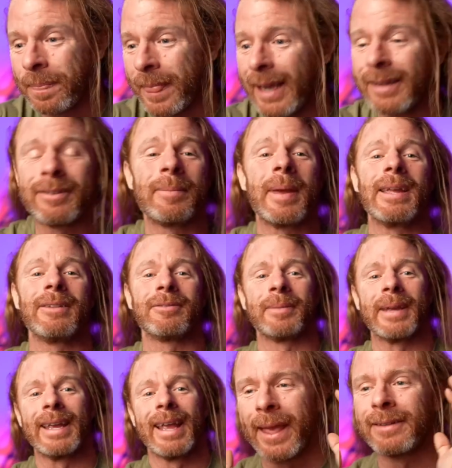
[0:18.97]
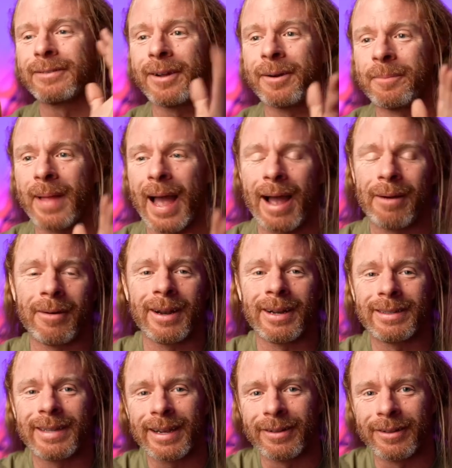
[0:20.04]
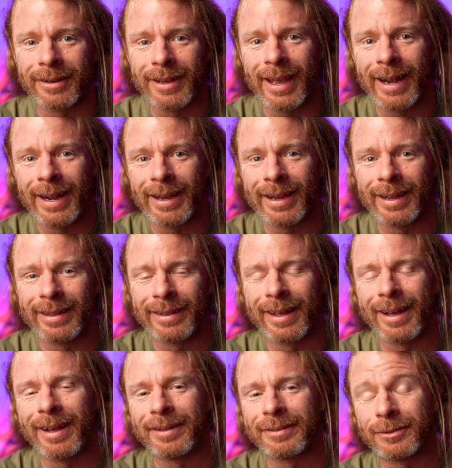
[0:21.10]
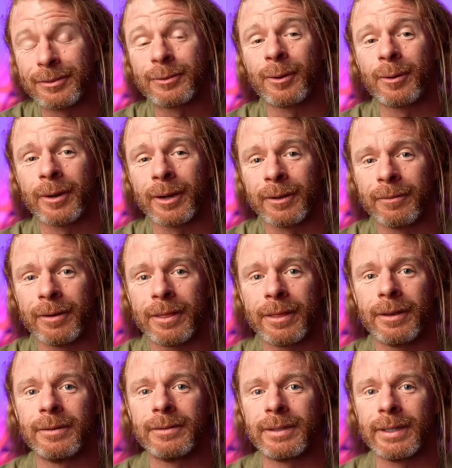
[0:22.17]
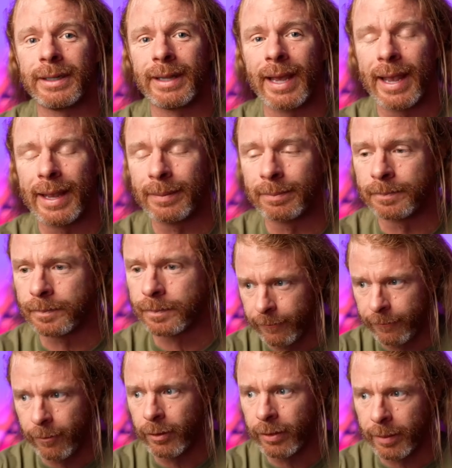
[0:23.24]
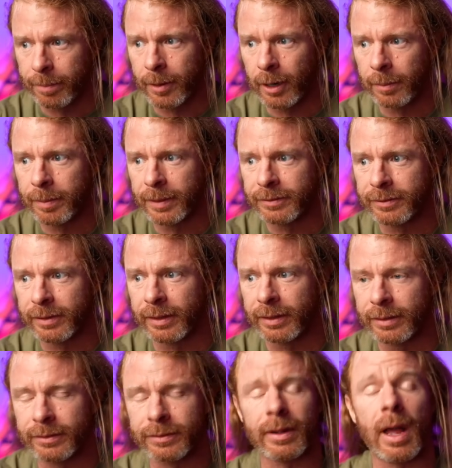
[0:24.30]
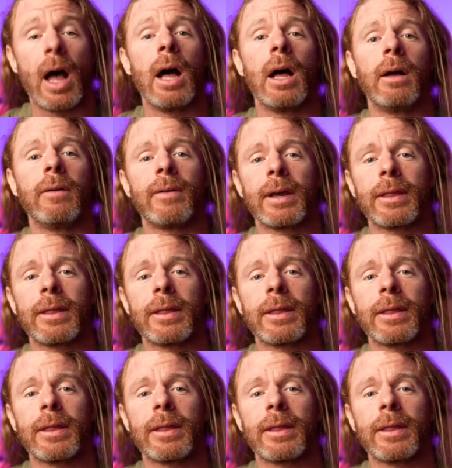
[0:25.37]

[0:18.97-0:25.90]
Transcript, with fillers: It's amazed me. So I want to take a look at a story with you today for the purposes of,